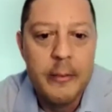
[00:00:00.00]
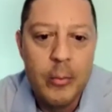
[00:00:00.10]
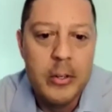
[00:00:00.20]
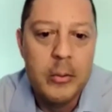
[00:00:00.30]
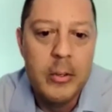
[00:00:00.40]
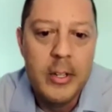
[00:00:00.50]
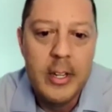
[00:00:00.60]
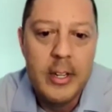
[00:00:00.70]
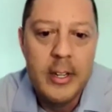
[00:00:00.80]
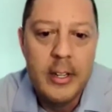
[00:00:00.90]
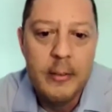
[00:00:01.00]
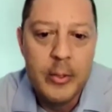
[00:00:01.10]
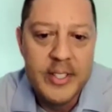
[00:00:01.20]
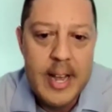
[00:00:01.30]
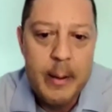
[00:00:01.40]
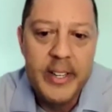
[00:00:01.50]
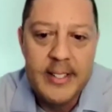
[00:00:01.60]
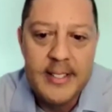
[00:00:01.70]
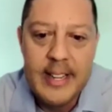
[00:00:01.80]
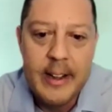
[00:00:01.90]
front row of what's
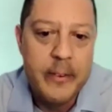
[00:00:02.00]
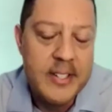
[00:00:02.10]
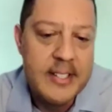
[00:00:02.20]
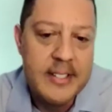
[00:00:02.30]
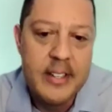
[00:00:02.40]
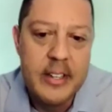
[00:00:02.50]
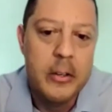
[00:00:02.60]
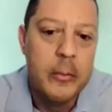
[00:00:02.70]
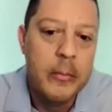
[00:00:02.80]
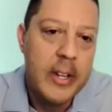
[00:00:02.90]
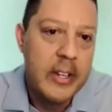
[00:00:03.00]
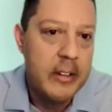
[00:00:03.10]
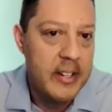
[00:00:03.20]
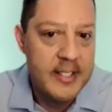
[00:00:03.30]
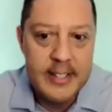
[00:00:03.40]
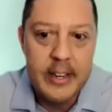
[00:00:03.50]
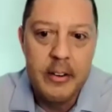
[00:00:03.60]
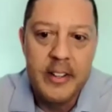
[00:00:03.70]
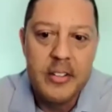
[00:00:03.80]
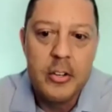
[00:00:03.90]
happening in San Francisco. You're in the
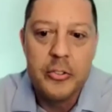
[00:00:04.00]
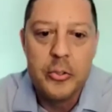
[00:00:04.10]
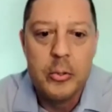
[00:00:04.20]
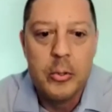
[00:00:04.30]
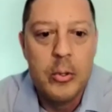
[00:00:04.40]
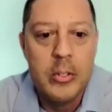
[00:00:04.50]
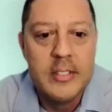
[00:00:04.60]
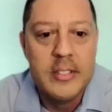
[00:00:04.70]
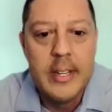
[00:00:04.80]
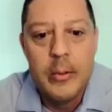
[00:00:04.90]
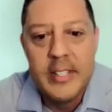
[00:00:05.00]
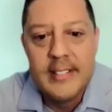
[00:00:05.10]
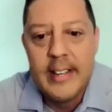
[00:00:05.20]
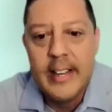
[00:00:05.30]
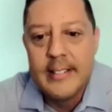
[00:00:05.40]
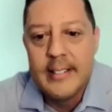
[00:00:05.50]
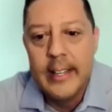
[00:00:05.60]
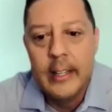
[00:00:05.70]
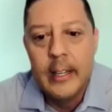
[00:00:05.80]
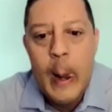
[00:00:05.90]
center of these cultural wars that we're
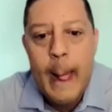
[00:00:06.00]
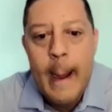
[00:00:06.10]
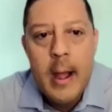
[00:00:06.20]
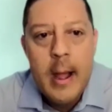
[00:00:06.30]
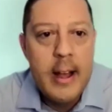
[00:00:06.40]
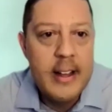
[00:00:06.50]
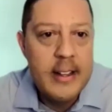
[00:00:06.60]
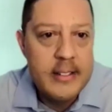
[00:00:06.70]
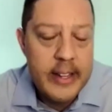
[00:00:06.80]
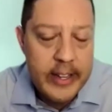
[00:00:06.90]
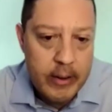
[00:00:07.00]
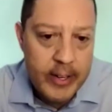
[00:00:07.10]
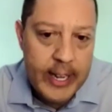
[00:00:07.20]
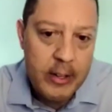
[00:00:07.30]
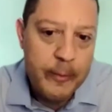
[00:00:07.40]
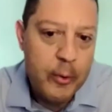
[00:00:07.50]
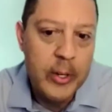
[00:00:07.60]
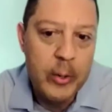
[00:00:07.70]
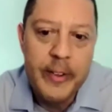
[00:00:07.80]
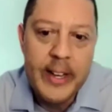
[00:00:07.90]
discussing. Here in
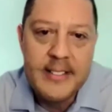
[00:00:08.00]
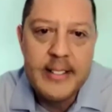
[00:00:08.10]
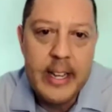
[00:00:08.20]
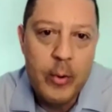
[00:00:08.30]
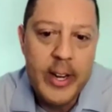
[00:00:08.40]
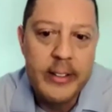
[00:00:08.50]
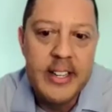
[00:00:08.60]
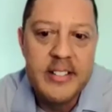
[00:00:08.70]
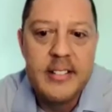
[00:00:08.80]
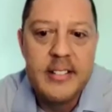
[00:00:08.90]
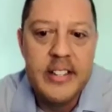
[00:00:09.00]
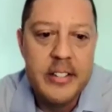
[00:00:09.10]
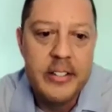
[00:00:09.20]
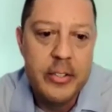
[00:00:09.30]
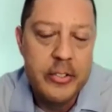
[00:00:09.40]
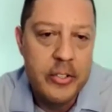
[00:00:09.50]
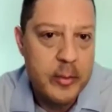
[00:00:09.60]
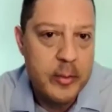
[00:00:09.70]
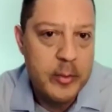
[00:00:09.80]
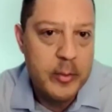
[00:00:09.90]
California, we've had statewide legislation to
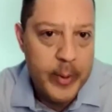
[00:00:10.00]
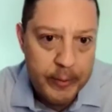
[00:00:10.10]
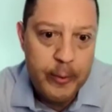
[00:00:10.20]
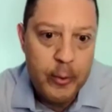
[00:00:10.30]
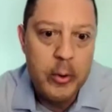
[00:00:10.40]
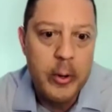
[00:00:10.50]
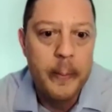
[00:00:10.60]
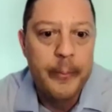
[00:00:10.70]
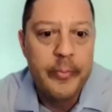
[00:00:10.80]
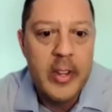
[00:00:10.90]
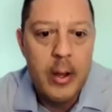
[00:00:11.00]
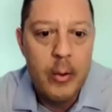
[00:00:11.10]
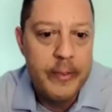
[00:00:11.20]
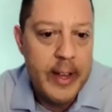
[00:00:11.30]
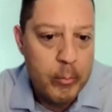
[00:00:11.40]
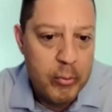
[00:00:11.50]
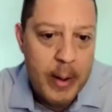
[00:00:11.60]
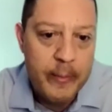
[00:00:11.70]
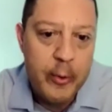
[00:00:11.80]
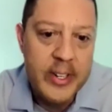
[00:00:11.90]
address bail reform. We've had
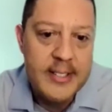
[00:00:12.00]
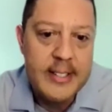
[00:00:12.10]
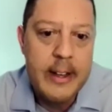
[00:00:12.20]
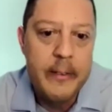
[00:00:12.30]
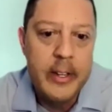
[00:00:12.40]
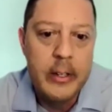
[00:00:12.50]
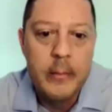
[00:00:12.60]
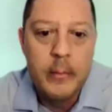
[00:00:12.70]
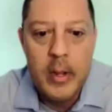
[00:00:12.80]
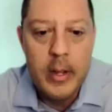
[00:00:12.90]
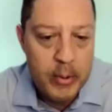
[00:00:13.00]
Proposition